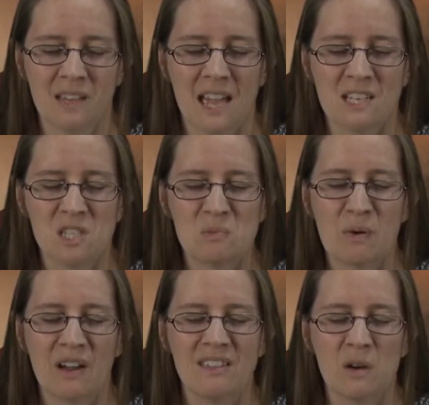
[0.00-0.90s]
I just
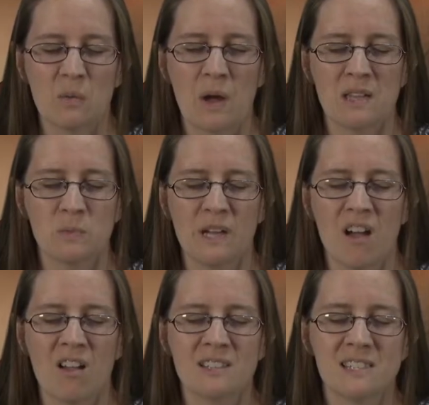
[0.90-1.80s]
pray that as we
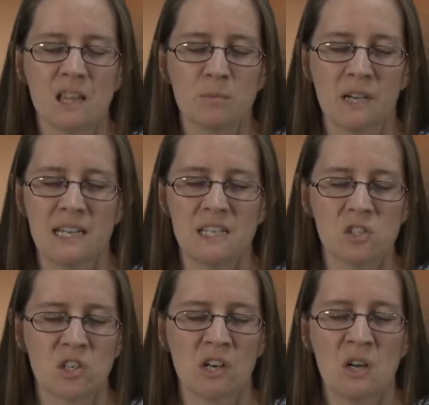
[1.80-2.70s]
all celebrate
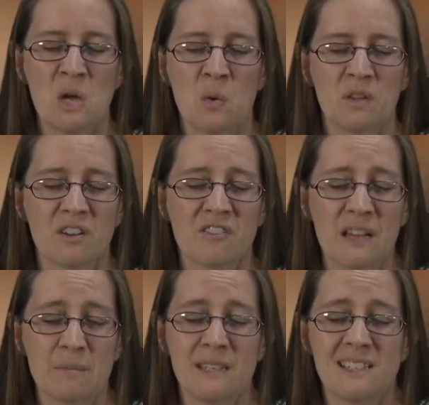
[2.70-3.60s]
Easter with our
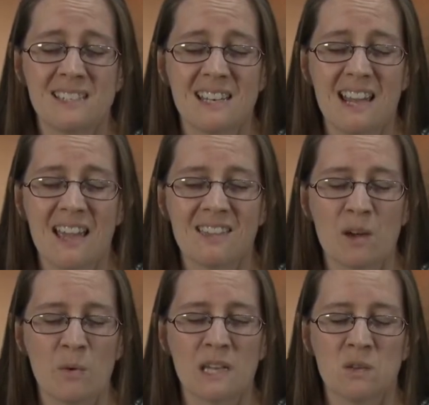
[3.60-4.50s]
families today,
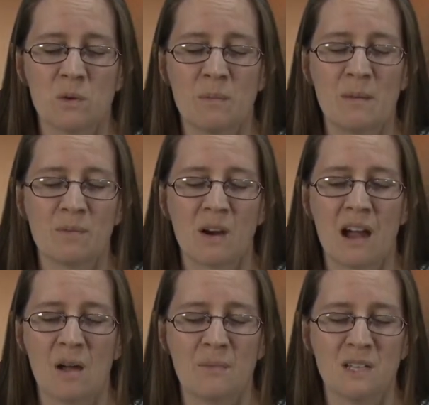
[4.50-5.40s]
that we can remember
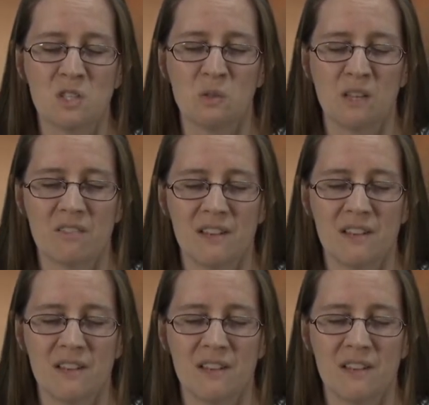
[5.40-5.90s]
how much you love